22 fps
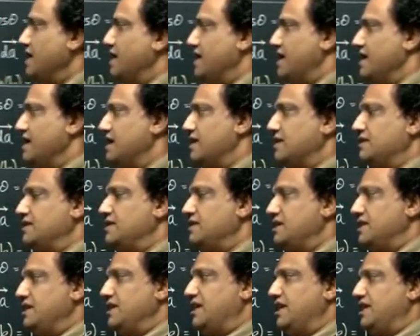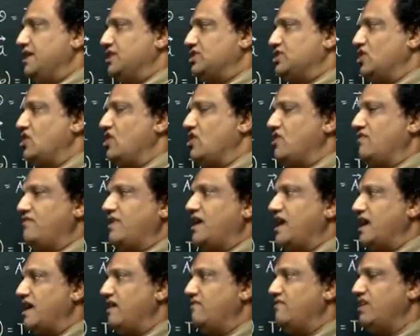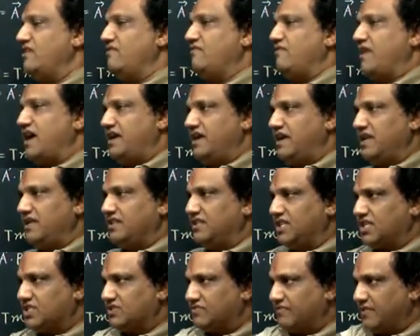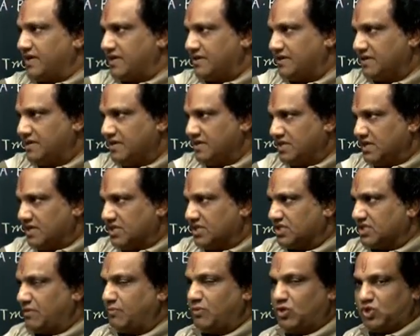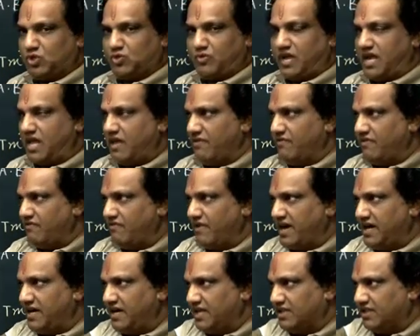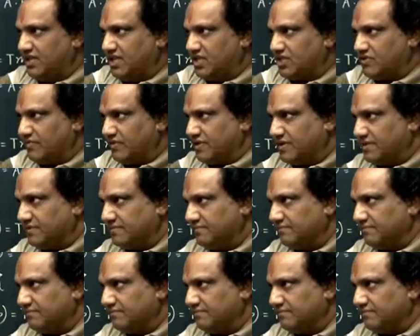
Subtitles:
here instead of having winding this way, suppose you are having winding this way,